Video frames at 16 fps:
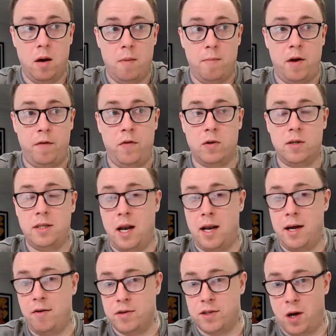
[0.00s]
but if you're
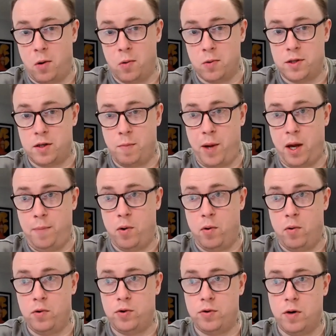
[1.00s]
selling results to
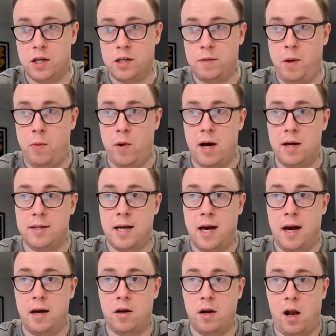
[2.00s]
people, trust me when I
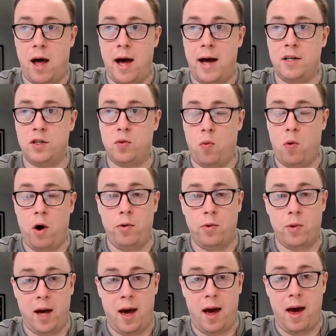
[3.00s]
say clients
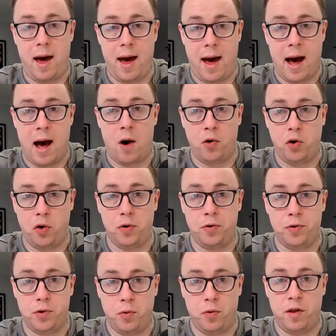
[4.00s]
won't care how you
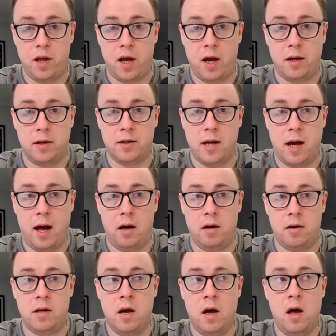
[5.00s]
do things.
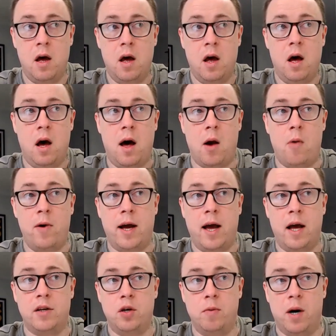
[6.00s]
And I don't want to
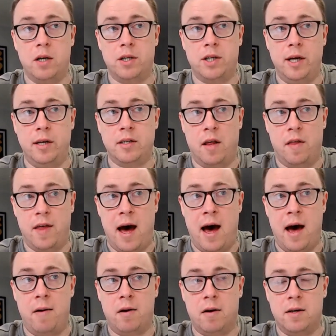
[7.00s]
get too much into
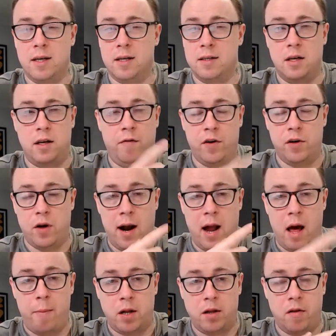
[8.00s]
that because that's a different
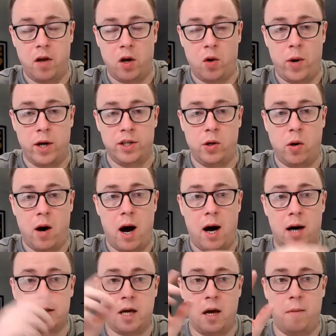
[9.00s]
dynamic than the question you're
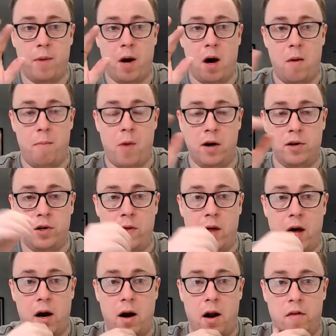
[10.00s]
asking, but I might do
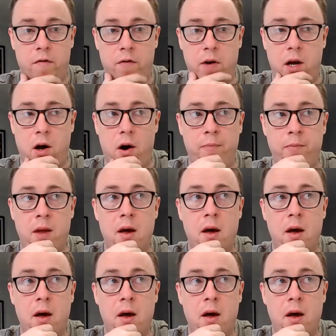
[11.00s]
that in another video.